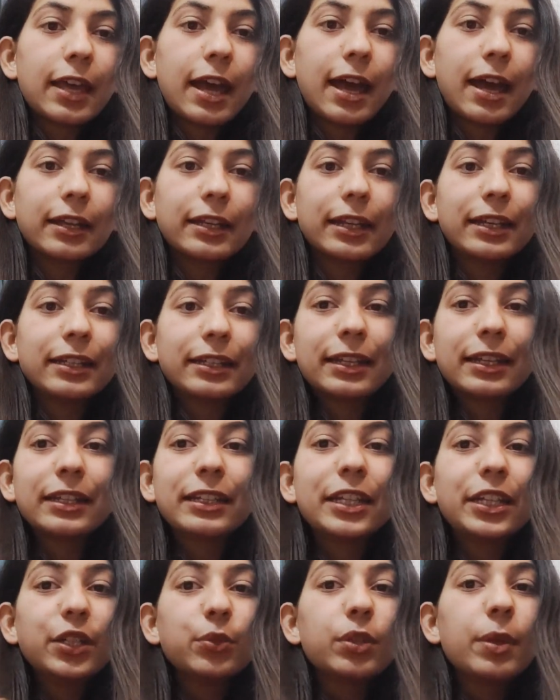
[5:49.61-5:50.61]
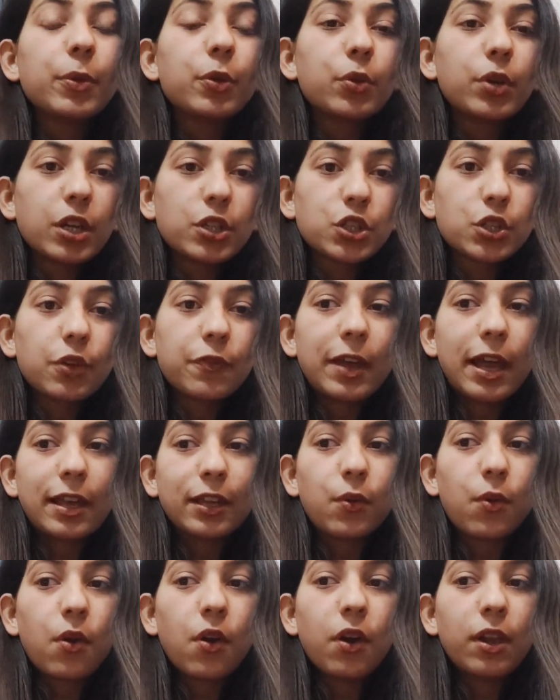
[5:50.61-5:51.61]
and it can lead to the production of
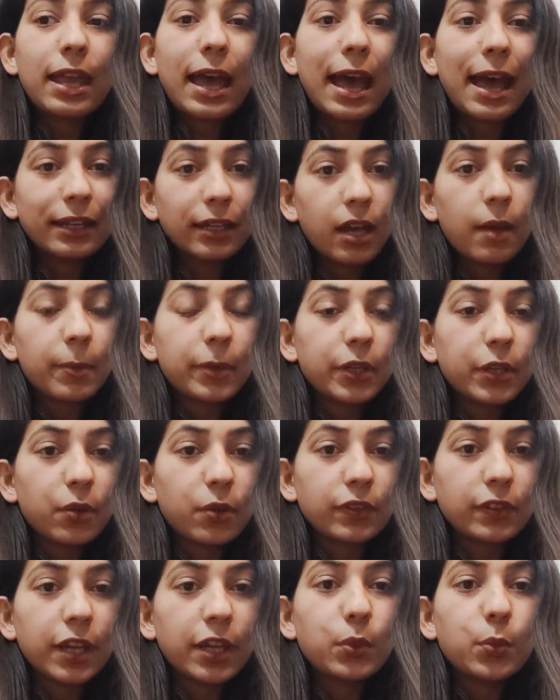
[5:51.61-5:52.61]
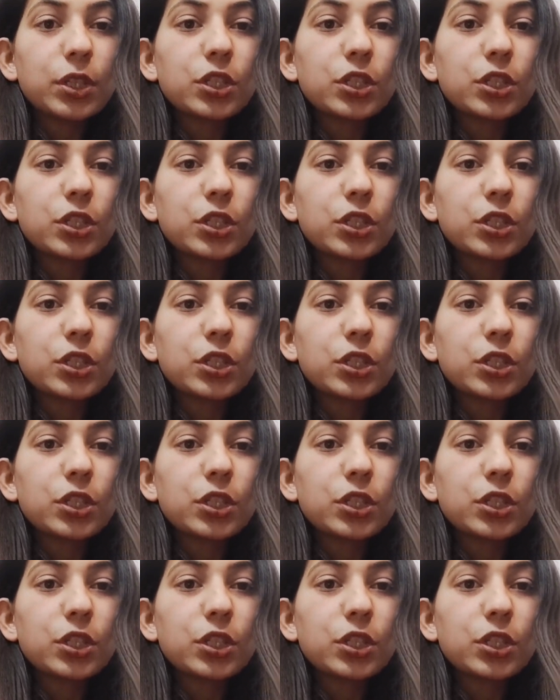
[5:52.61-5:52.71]
alcohol and carbon dioxide,